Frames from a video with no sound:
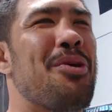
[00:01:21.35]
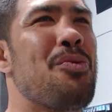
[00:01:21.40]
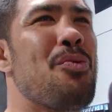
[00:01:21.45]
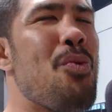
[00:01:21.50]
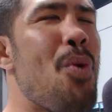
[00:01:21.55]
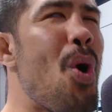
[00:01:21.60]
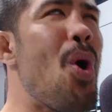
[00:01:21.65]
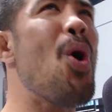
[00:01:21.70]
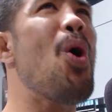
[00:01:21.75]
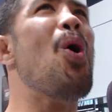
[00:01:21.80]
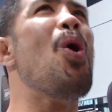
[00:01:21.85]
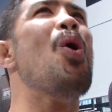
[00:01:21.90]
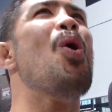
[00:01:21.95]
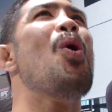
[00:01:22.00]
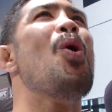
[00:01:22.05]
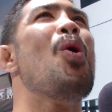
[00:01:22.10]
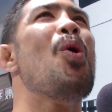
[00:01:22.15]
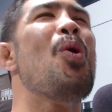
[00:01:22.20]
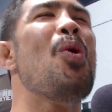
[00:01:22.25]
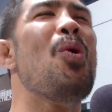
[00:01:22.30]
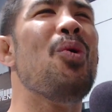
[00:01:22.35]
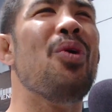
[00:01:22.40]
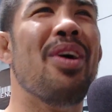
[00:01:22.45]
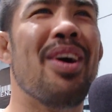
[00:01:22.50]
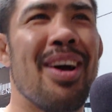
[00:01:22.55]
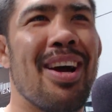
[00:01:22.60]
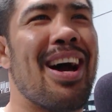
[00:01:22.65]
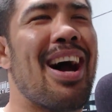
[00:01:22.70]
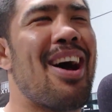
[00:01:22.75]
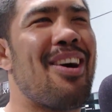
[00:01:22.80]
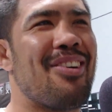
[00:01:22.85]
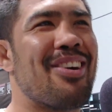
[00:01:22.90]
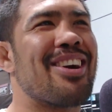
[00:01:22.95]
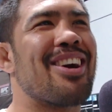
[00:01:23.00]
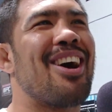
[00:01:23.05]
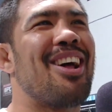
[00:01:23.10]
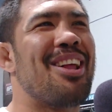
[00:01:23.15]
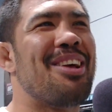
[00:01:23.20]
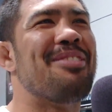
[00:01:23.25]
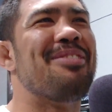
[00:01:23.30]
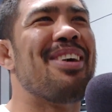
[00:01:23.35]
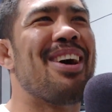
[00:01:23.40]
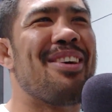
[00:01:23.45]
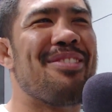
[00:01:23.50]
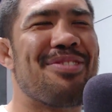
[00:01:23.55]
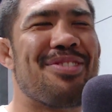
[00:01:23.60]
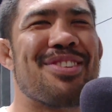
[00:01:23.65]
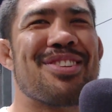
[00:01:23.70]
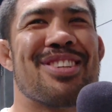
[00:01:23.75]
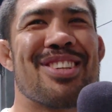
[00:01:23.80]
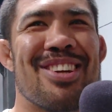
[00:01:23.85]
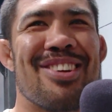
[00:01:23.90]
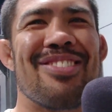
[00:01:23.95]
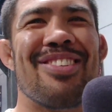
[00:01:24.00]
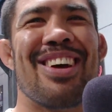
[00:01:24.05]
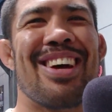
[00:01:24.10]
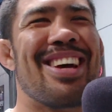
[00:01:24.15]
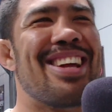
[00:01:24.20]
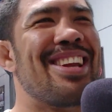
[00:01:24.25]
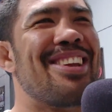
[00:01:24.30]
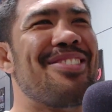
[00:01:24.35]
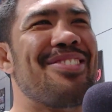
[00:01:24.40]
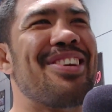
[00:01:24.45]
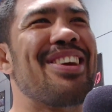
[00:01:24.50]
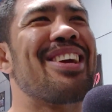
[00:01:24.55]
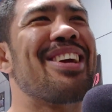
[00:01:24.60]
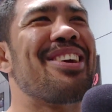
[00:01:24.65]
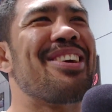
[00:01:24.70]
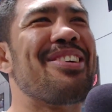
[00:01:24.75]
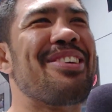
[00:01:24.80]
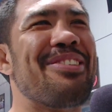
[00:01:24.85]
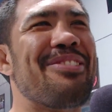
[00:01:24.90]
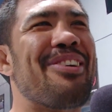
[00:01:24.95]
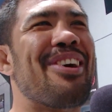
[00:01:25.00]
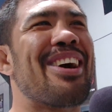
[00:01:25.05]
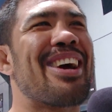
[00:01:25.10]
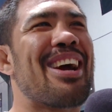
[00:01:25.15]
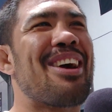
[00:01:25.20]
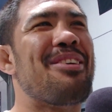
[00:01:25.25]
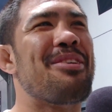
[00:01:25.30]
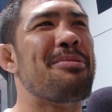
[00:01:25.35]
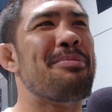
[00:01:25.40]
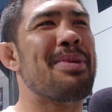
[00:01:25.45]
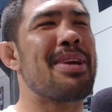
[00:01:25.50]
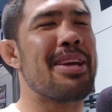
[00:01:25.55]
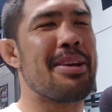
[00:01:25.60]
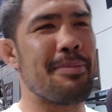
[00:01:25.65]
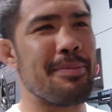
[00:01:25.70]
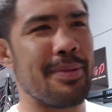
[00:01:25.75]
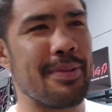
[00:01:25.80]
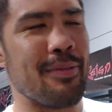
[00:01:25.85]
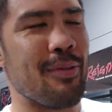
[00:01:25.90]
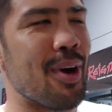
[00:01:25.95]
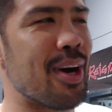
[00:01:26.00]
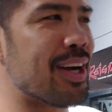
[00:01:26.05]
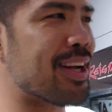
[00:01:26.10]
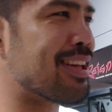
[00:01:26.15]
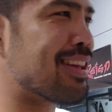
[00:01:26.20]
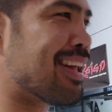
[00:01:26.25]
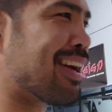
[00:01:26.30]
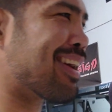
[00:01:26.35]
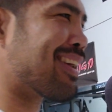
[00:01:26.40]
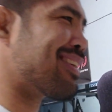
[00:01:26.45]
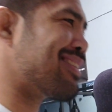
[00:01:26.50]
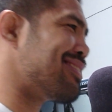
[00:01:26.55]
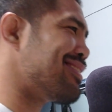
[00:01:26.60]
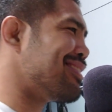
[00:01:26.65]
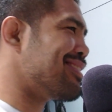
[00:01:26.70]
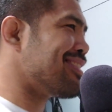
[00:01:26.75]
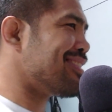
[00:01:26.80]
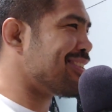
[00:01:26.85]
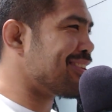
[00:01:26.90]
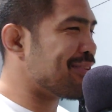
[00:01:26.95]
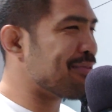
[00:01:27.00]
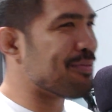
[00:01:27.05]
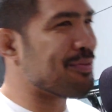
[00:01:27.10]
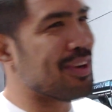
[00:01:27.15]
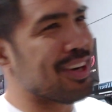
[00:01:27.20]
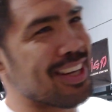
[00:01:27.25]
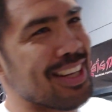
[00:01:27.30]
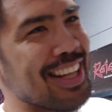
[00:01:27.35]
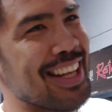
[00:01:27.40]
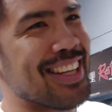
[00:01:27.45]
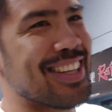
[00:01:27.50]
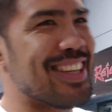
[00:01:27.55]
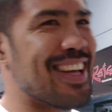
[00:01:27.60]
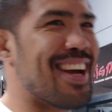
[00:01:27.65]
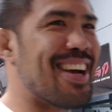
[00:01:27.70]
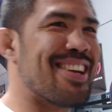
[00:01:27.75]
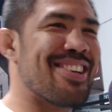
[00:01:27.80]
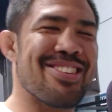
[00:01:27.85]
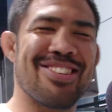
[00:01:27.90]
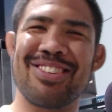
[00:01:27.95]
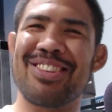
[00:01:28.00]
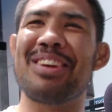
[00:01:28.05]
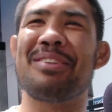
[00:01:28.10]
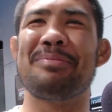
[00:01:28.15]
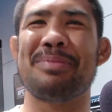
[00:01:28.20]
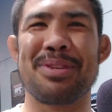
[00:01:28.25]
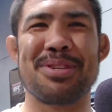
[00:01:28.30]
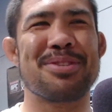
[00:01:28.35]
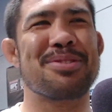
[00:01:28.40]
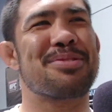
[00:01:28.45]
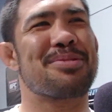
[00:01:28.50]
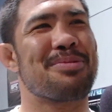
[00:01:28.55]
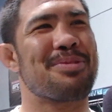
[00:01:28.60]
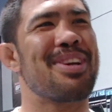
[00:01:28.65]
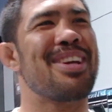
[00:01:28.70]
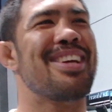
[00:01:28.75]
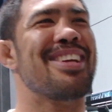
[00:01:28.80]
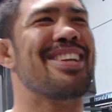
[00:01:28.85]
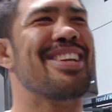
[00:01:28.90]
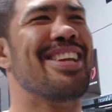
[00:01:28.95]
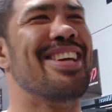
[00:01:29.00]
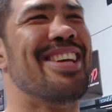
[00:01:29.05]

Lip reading: Woo! I would call him out for sure, man. If he can walk out with me, he'd be walking like that. Dude, that'd be sweet.